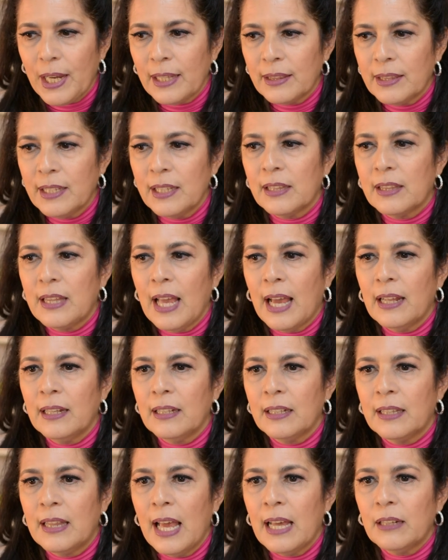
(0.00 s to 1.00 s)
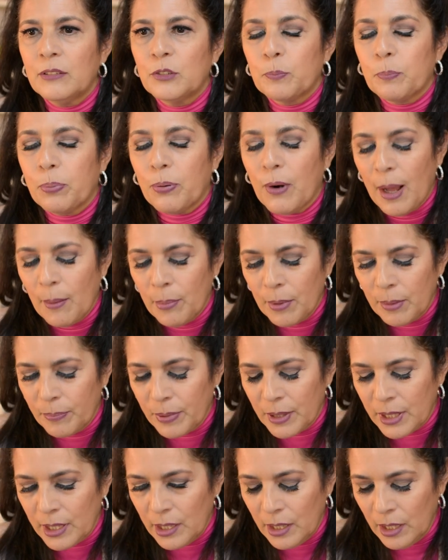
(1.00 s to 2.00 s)
I think that's
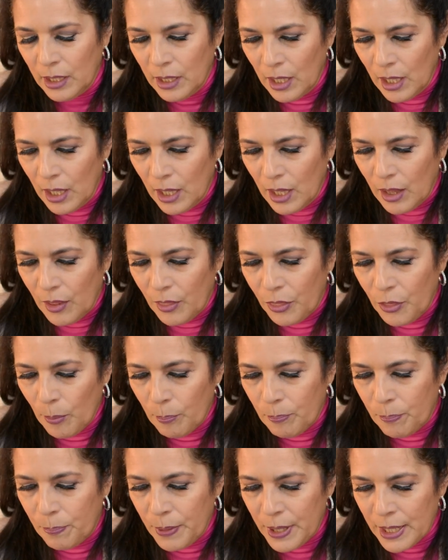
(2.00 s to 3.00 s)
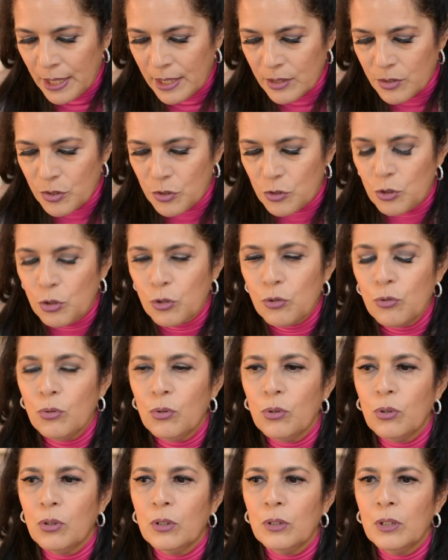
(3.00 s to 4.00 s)
probably the biggest
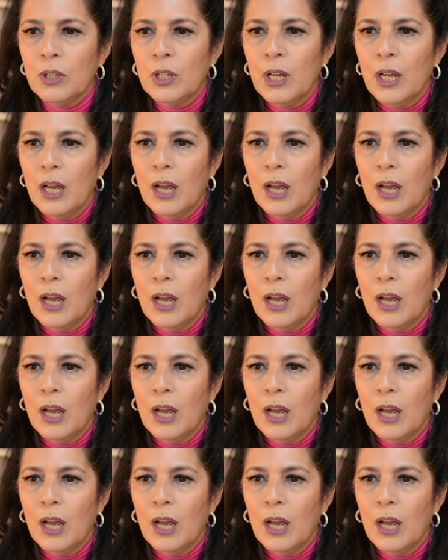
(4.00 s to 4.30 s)
tool